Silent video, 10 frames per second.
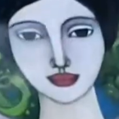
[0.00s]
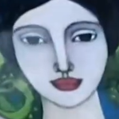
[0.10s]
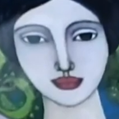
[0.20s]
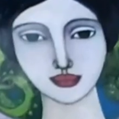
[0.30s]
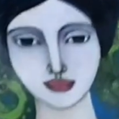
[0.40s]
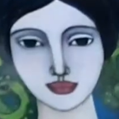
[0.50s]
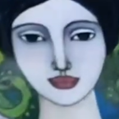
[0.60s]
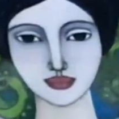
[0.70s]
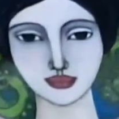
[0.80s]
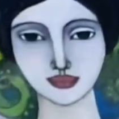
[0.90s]
which
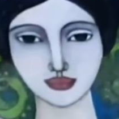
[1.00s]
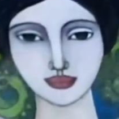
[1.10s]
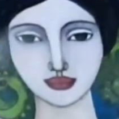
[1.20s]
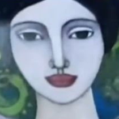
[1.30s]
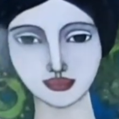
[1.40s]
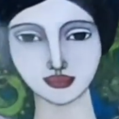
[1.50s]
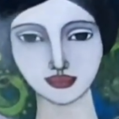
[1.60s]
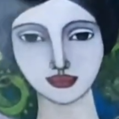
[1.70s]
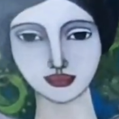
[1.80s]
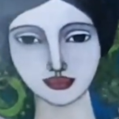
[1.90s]
then has a lot to do
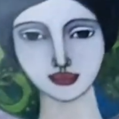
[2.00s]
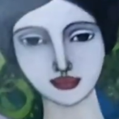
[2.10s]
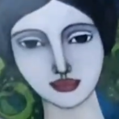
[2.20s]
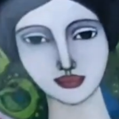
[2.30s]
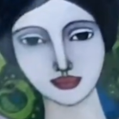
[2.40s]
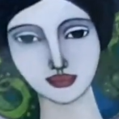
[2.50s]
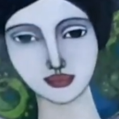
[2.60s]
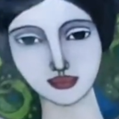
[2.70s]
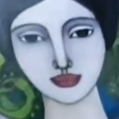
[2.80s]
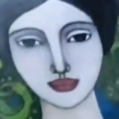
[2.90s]
with
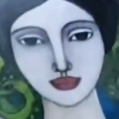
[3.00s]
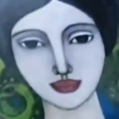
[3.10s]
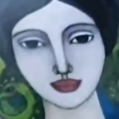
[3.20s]
empowerment